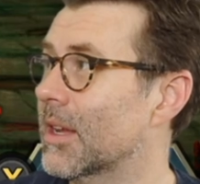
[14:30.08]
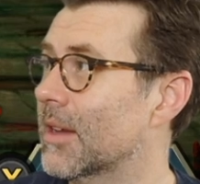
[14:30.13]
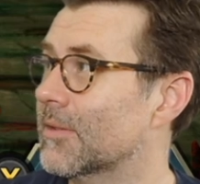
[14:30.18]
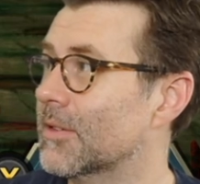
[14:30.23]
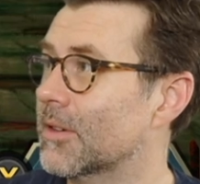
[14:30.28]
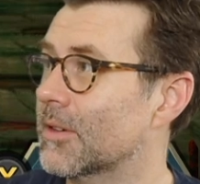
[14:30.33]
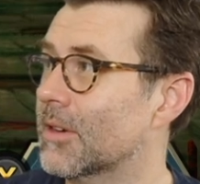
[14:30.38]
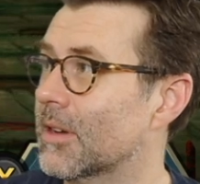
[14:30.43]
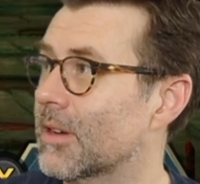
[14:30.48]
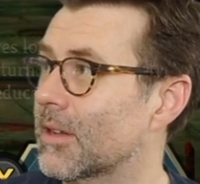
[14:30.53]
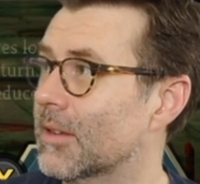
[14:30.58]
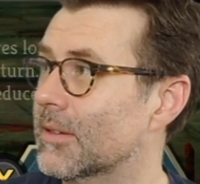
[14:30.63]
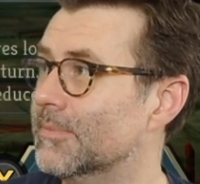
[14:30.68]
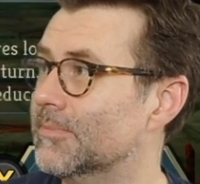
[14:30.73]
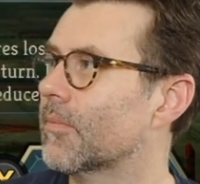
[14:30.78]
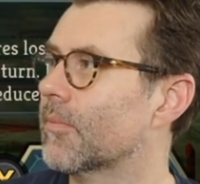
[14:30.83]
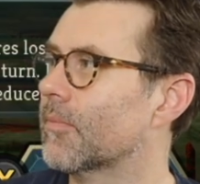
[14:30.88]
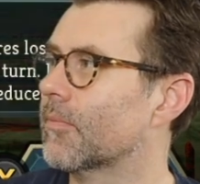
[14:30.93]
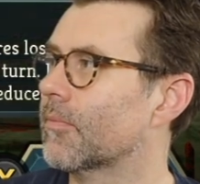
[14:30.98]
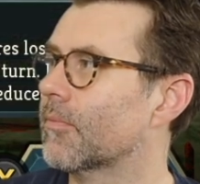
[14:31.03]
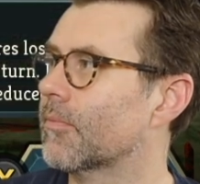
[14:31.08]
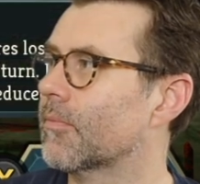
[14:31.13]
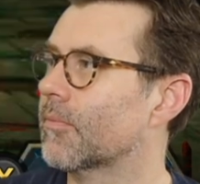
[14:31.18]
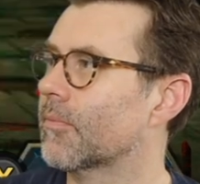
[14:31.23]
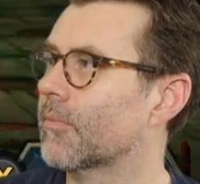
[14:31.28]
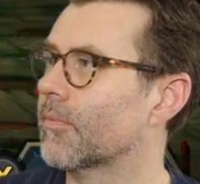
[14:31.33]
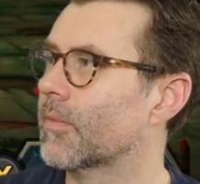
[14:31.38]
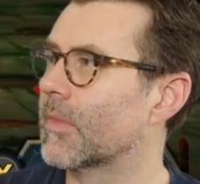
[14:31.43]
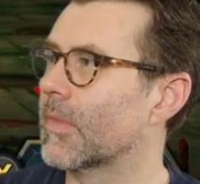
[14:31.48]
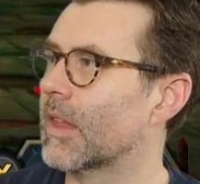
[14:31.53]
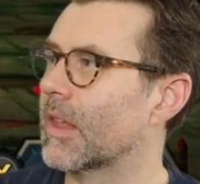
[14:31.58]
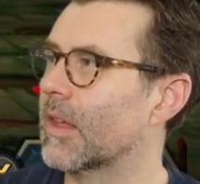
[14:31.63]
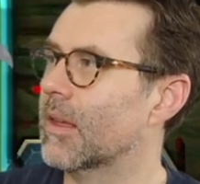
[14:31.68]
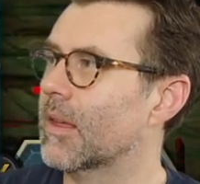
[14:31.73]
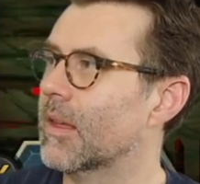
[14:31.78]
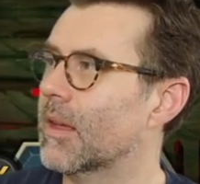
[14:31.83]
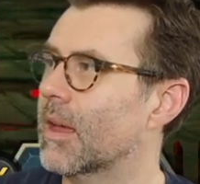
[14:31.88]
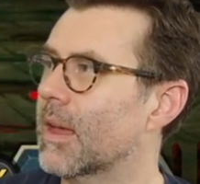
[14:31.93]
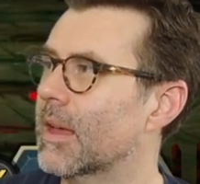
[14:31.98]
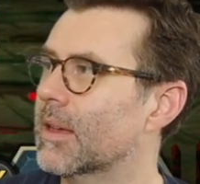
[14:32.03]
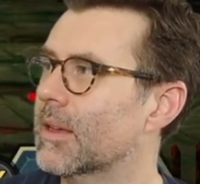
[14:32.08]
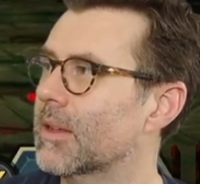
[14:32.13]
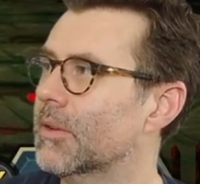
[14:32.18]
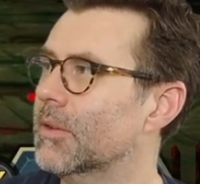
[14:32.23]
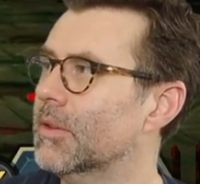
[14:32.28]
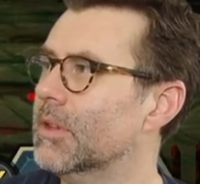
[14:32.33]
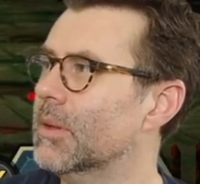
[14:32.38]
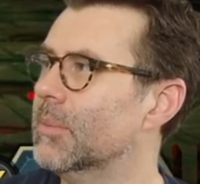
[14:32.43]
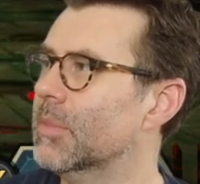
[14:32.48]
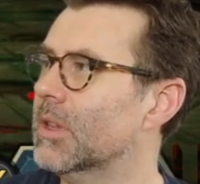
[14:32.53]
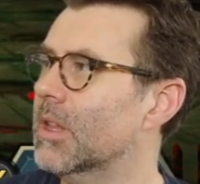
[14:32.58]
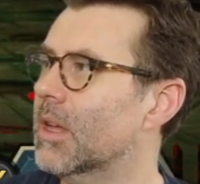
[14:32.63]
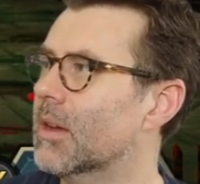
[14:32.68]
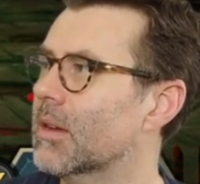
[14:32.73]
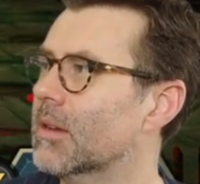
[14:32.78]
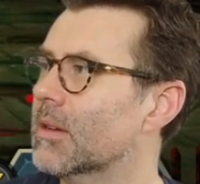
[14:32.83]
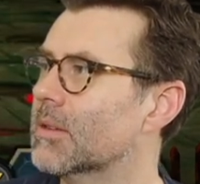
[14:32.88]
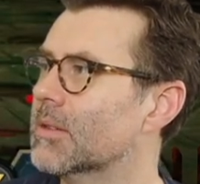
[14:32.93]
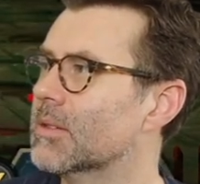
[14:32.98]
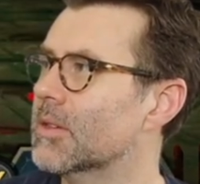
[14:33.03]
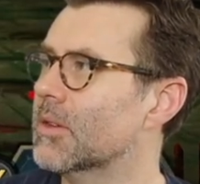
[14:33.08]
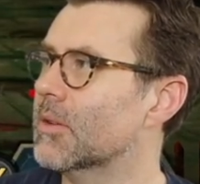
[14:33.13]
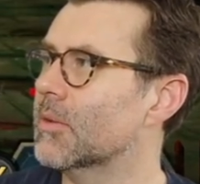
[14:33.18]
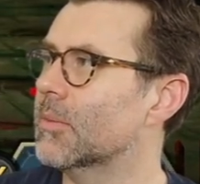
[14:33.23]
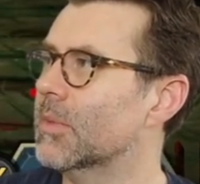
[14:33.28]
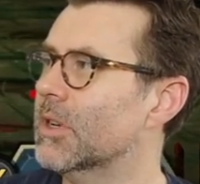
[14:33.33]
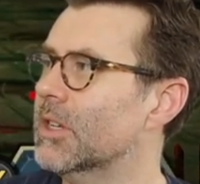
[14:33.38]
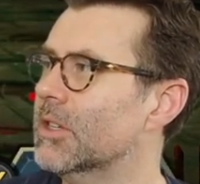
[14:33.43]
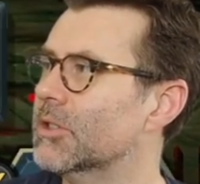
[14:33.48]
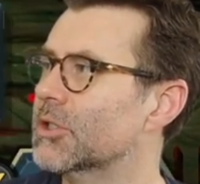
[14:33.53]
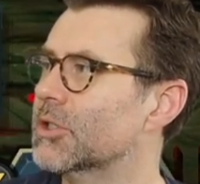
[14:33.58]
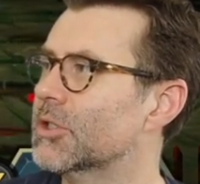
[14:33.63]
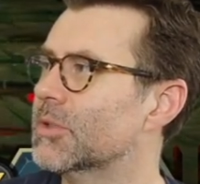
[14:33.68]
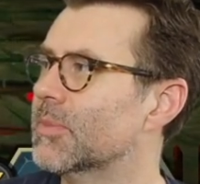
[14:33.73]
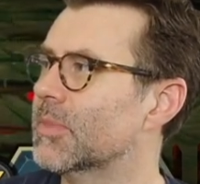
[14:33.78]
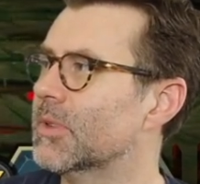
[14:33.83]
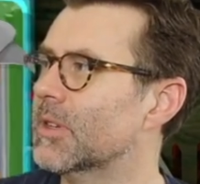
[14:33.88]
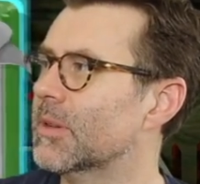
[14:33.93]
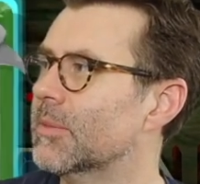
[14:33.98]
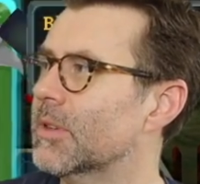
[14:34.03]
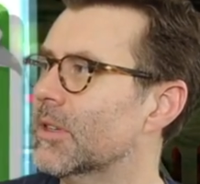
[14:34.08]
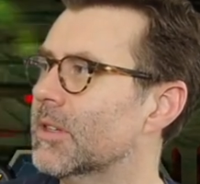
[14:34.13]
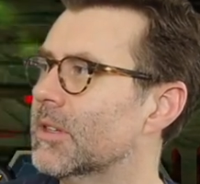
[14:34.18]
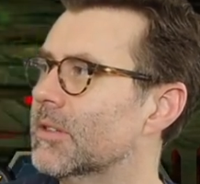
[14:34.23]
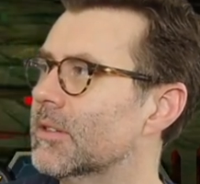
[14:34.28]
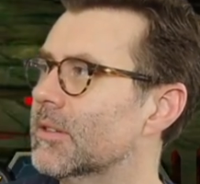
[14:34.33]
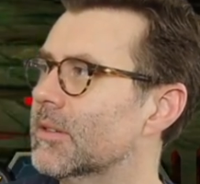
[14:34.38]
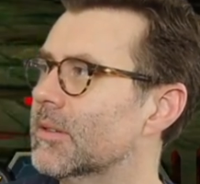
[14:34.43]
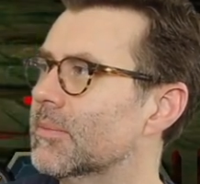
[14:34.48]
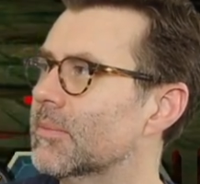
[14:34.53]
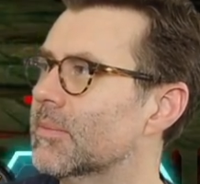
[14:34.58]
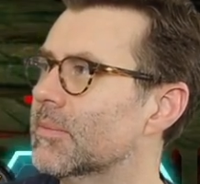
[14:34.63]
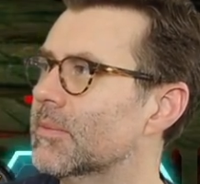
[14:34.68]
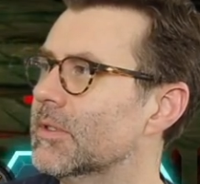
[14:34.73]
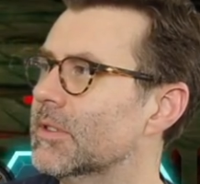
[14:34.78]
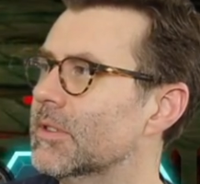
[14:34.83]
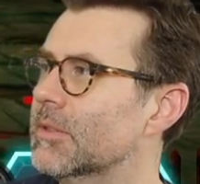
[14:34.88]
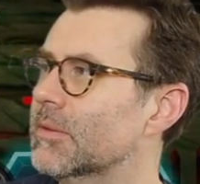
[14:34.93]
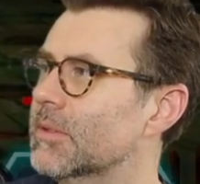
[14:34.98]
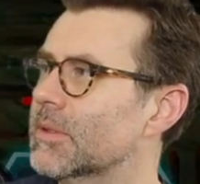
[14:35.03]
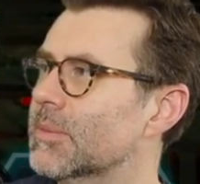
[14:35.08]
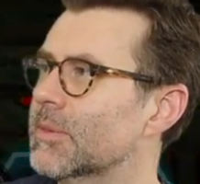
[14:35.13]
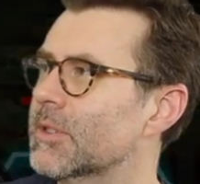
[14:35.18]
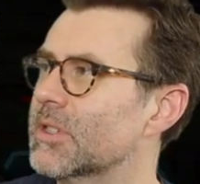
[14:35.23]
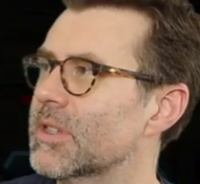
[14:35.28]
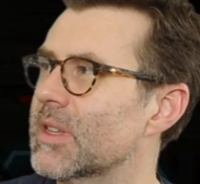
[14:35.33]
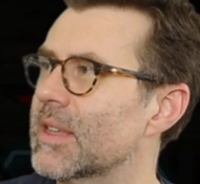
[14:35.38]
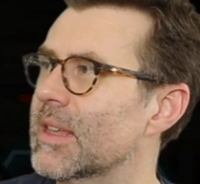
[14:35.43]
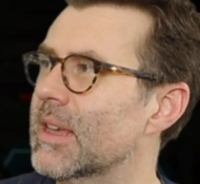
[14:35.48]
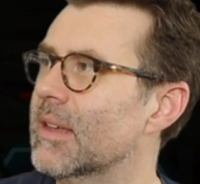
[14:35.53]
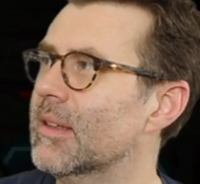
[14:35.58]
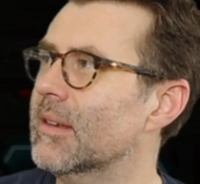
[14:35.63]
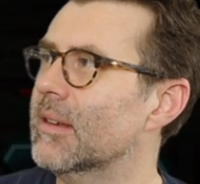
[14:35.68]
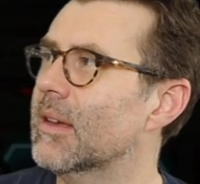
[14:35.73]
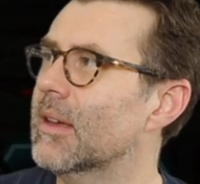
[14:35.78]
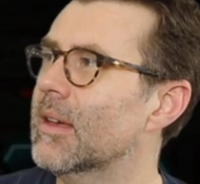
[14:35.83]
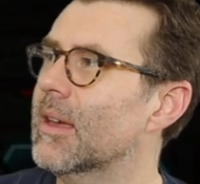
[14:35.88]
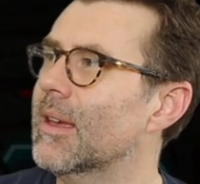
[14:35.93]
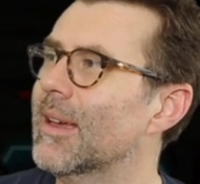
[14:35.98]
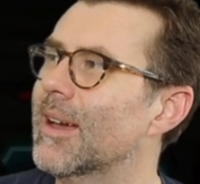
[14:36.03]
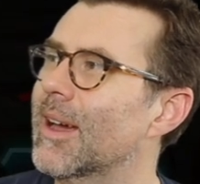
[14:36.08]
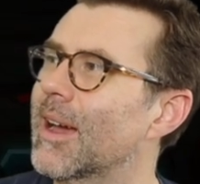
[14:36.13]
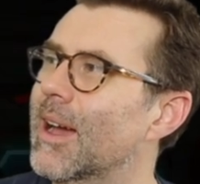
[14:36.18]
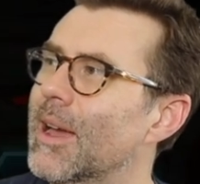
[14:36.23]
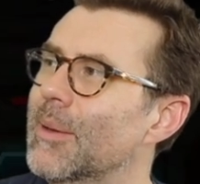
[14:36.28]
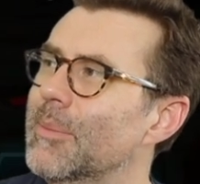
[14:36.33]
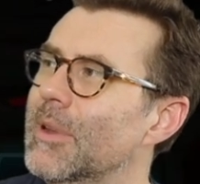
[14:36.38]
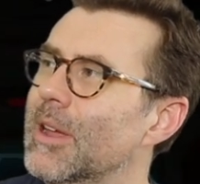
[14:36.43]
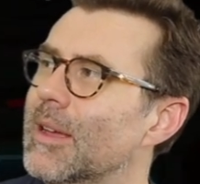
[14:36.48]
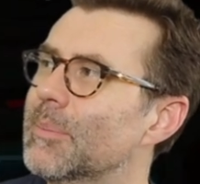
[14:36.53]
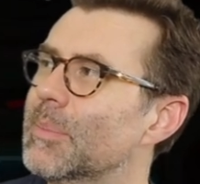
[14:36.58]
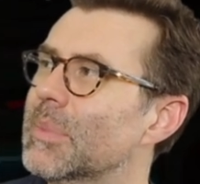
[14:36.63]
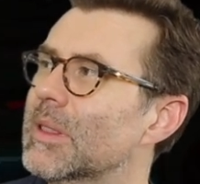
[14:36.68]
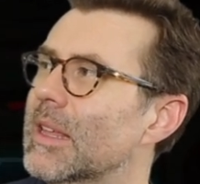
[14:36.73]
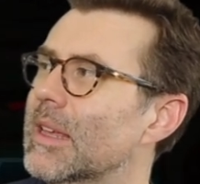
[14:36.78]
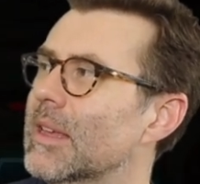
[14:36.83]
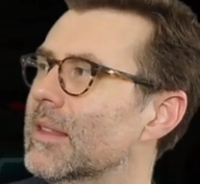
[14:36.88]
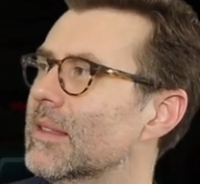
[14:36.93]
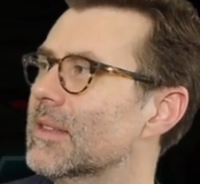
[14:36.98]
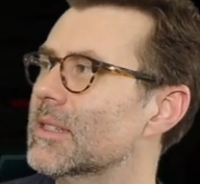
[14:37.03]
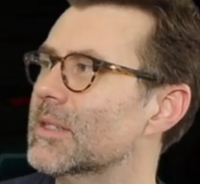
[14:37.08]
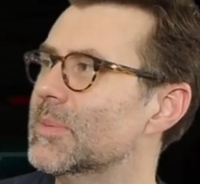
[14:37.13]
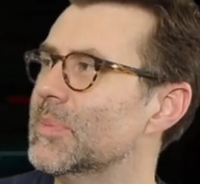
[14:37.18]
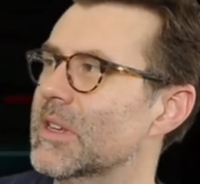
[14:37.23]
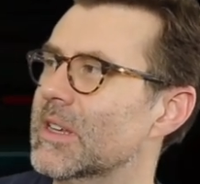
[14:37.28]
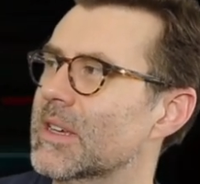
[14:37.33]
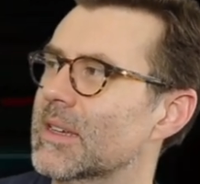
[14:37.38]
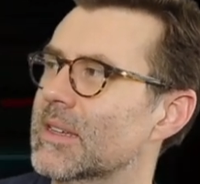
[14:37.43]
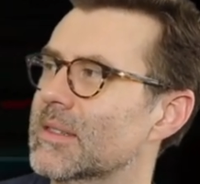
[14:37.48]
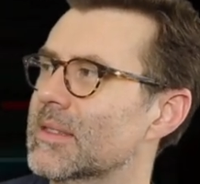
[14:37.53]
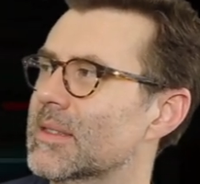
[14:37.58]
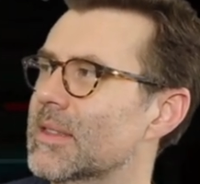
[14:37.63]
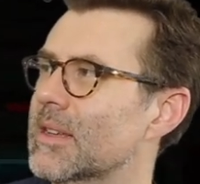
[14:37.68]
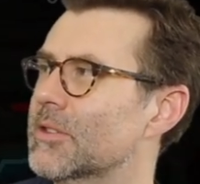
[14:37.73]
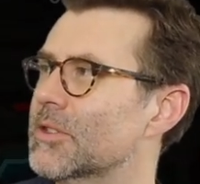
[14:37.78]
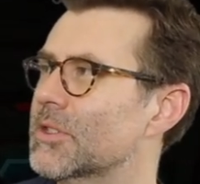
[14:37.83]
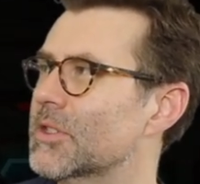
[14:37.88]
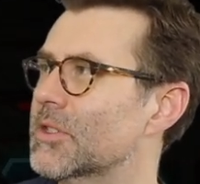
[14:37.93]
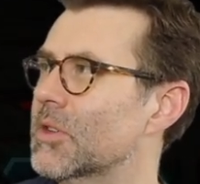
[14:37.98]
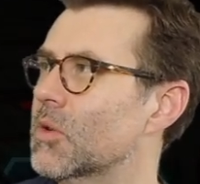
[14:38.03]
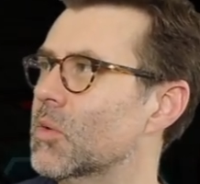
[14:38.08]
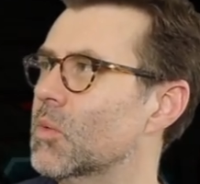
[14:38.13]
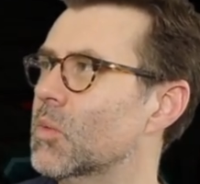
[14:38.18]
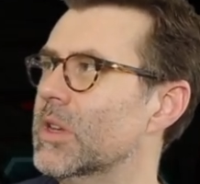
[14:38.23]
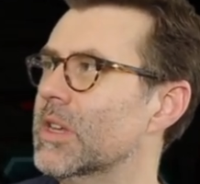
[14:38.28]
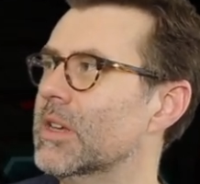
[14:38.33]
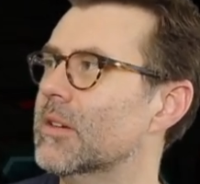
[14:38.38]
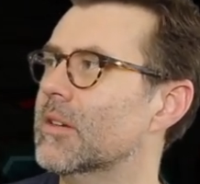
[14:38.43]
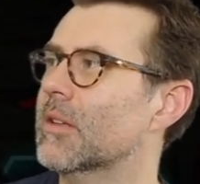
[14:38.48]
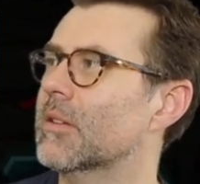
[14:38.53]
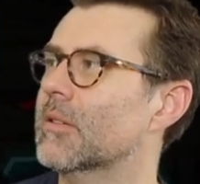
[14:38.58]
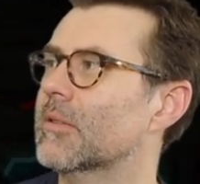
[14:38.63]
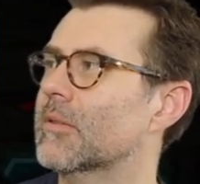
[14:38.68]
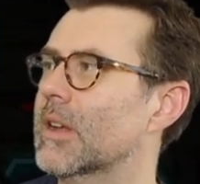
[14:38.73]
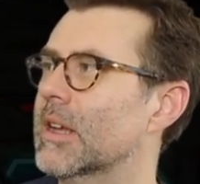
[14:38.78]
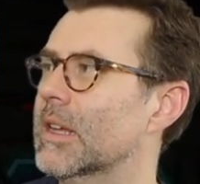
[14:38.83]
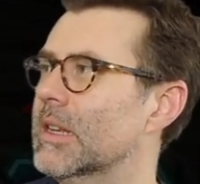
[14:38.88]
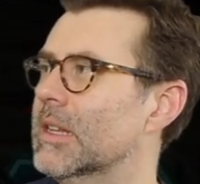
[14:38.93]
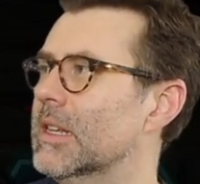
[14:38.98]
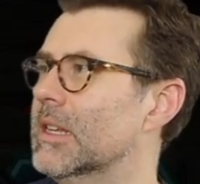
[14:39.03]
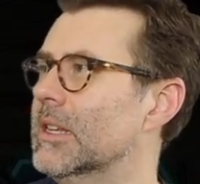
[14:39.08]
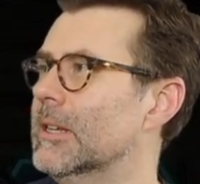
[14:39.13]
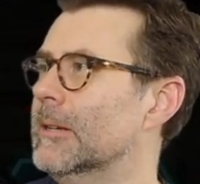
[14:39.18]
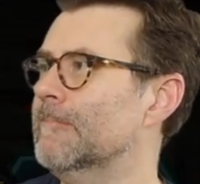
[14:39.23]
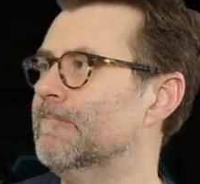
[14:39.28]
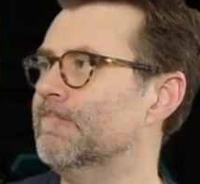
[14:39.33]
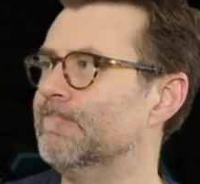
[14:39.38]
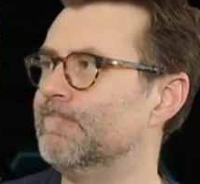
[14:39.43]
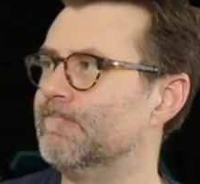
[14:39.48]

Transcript: after all. I can only block so much, but I'm going to do as much as I can. I'm not playing this because they're so weak already